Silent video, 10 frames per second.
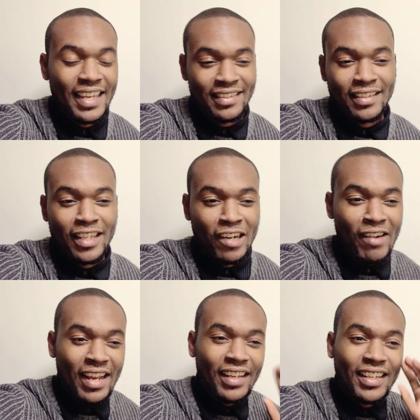It's a
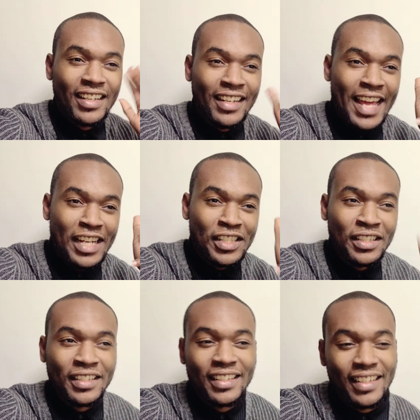direct
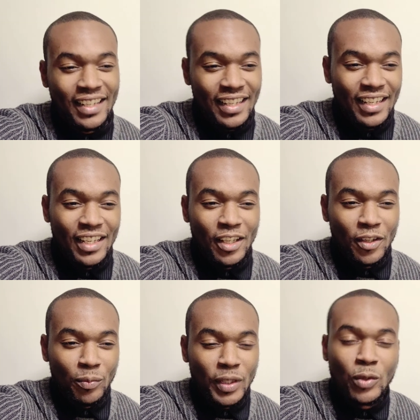connection
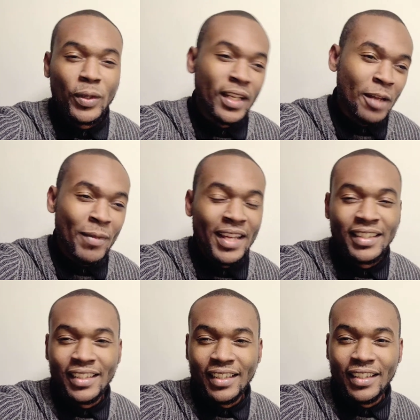between him
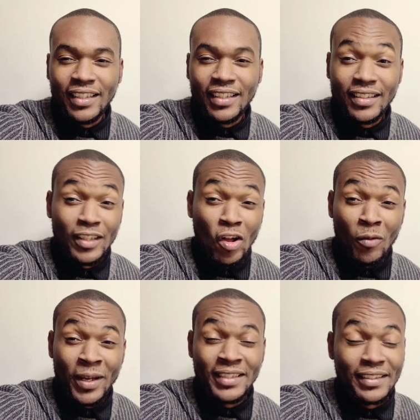and the the
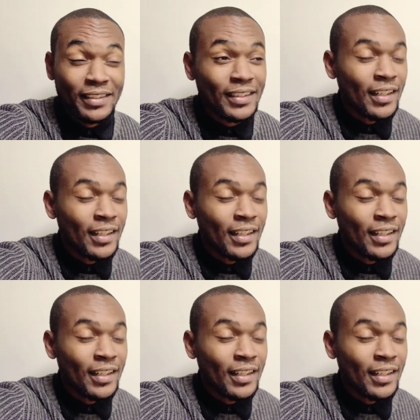Almighty.